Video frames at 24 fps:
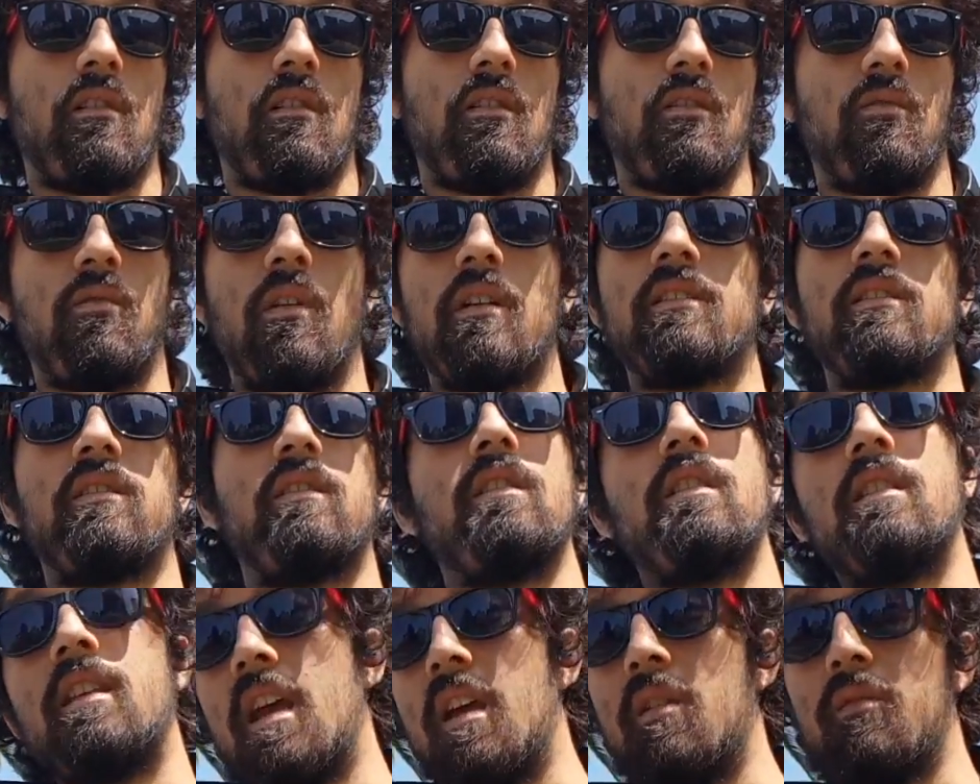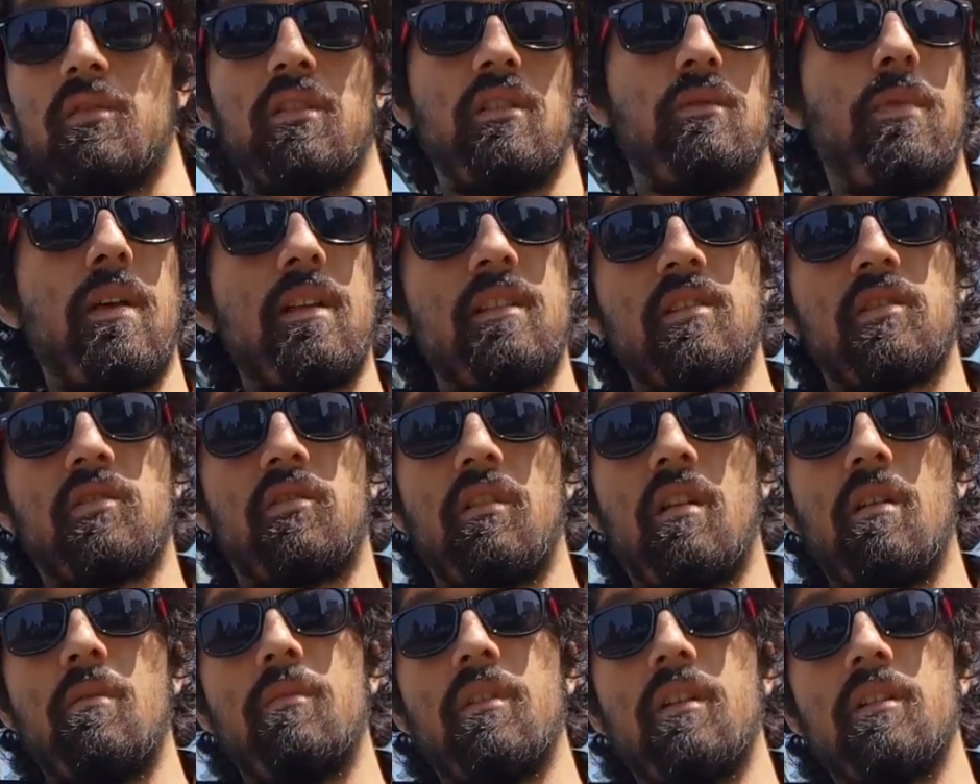the rest of the day was spent
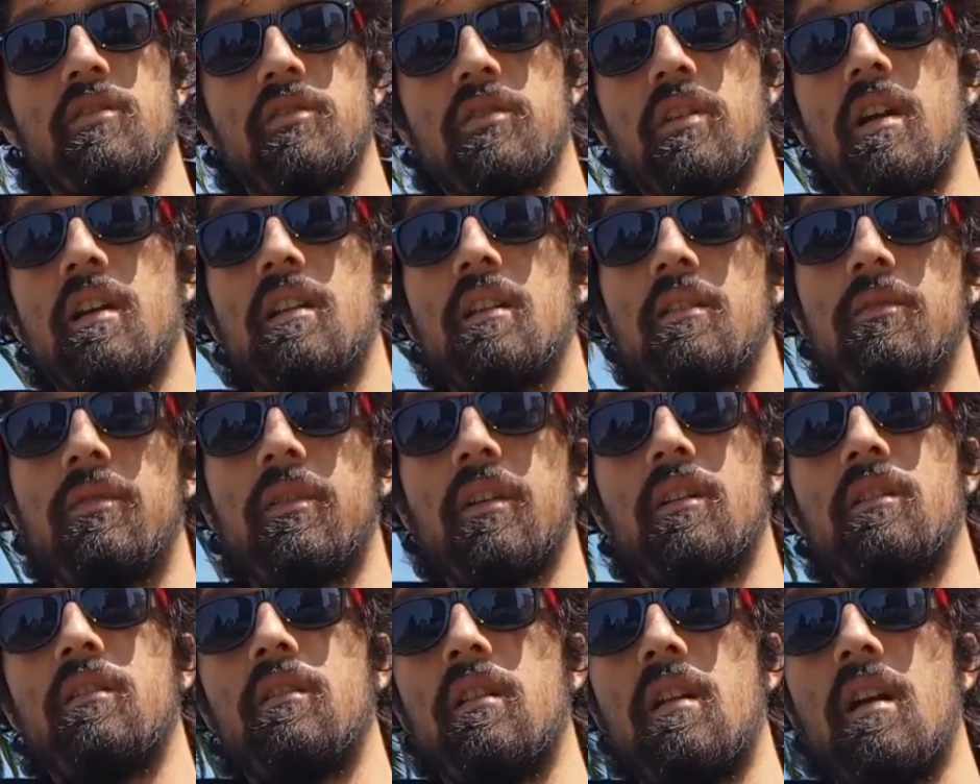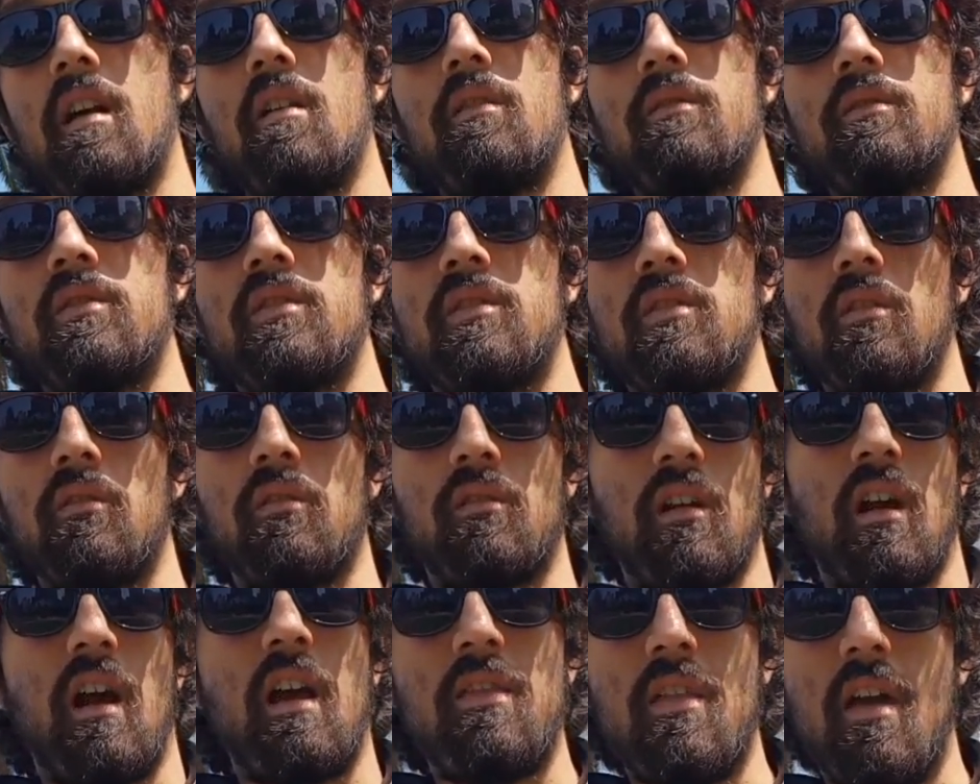scrambling trying to figure it out. So
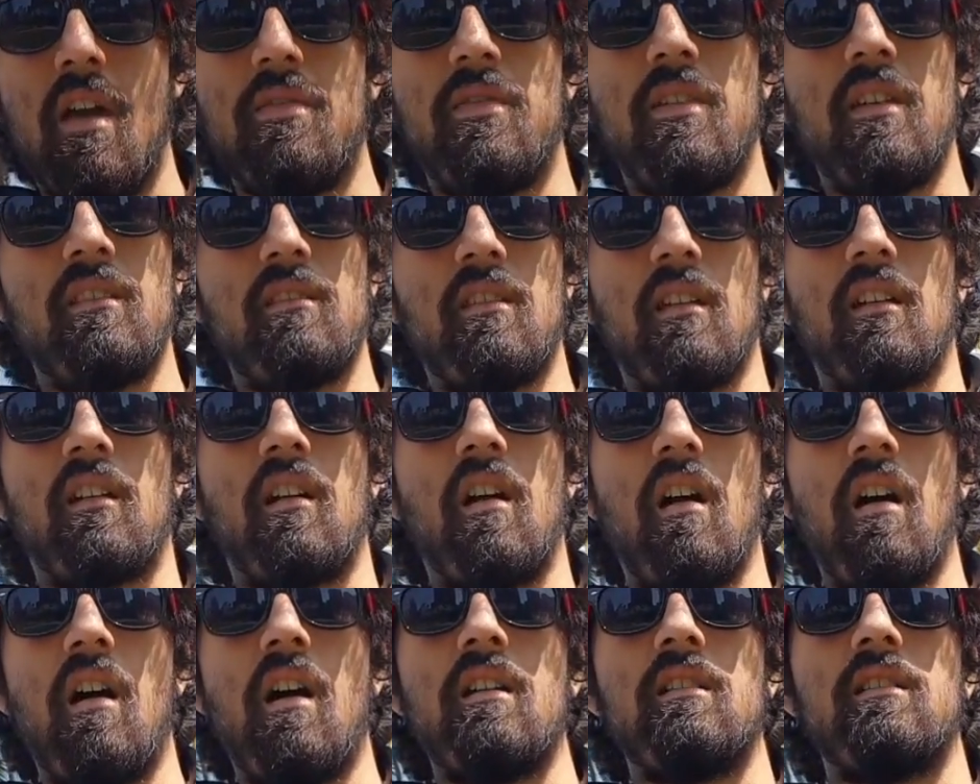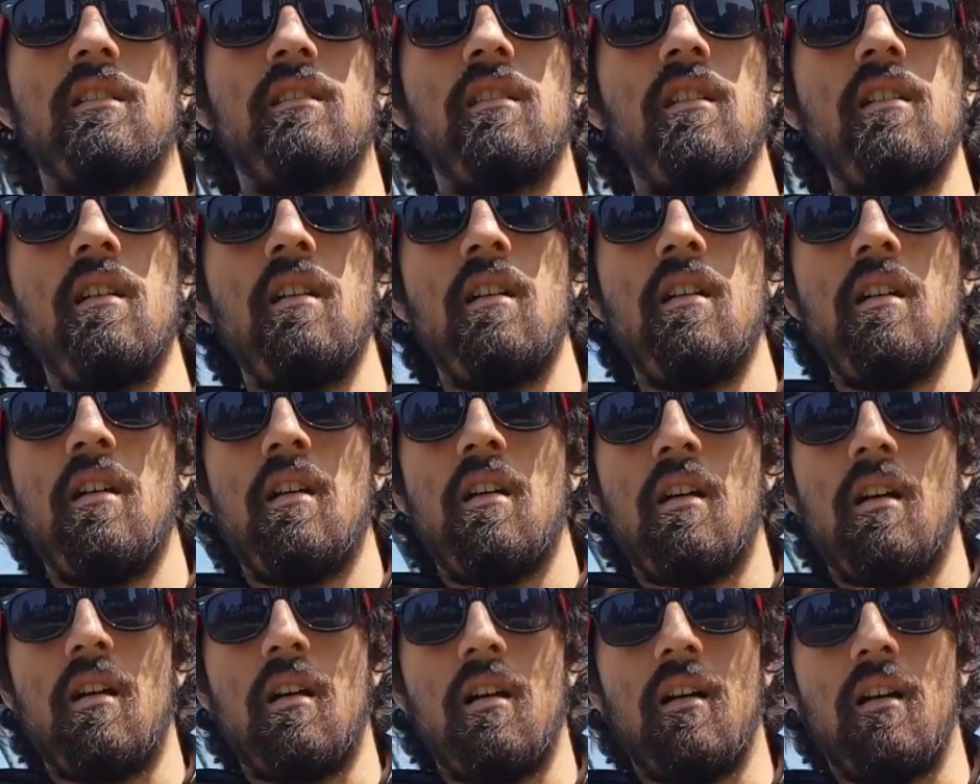I think the cost,
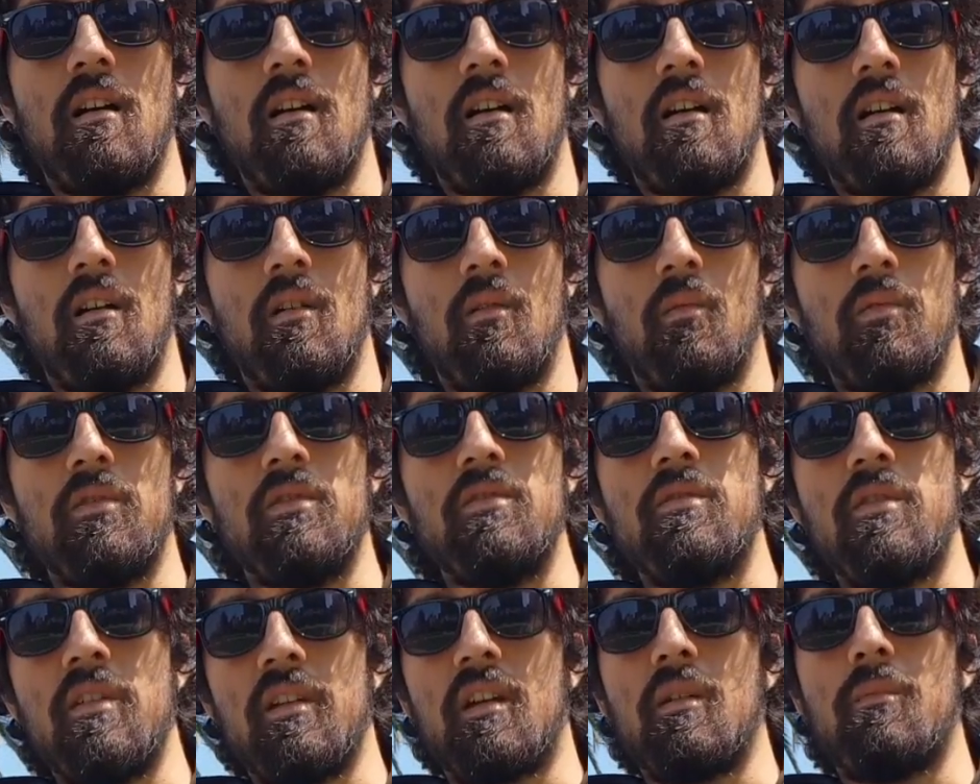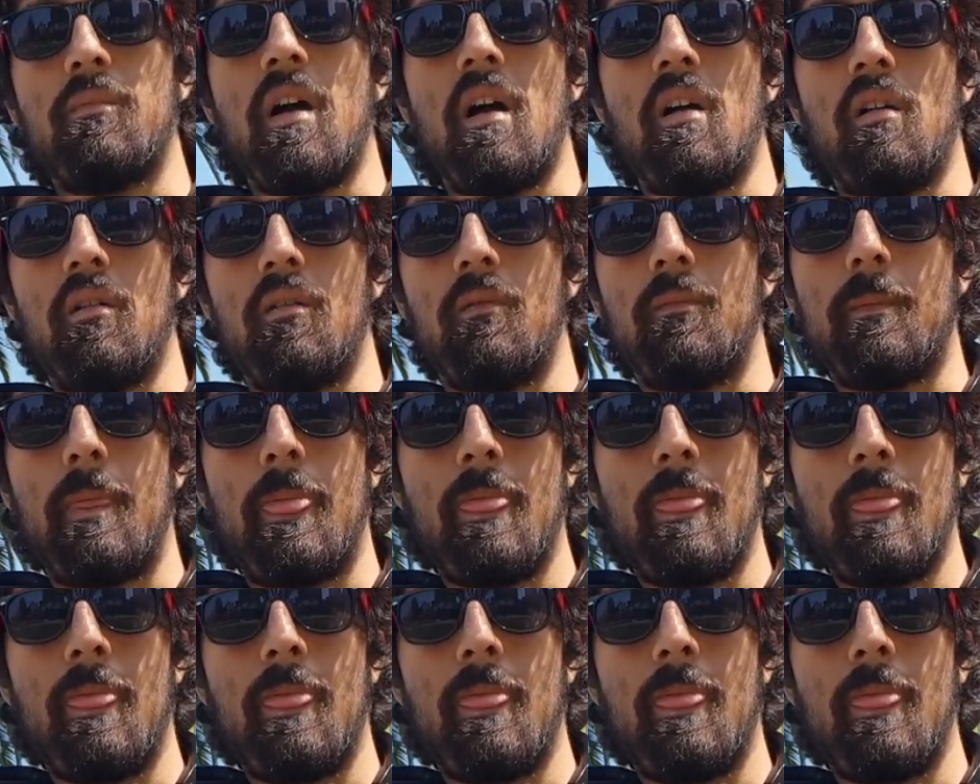when you think about